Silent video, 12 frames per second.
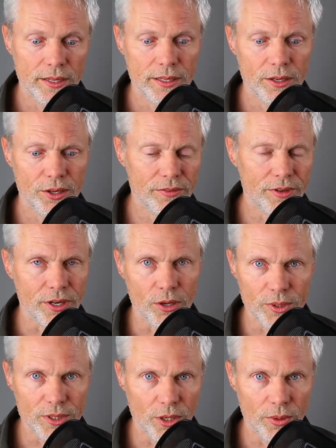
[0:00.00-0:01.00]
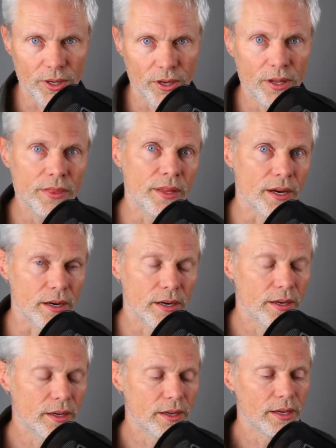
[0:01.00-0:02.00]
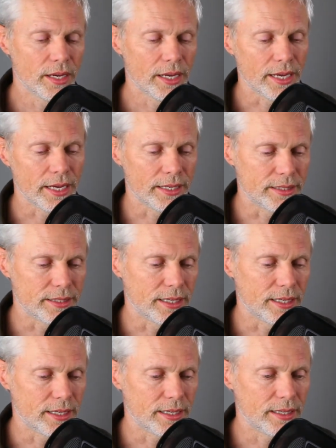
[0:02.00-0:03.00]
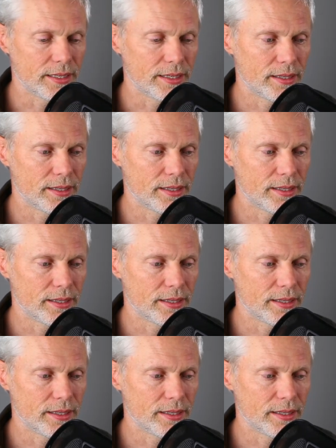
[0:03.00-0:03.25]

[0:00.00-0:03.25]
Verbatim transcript: they don't even know what's going on there and uh,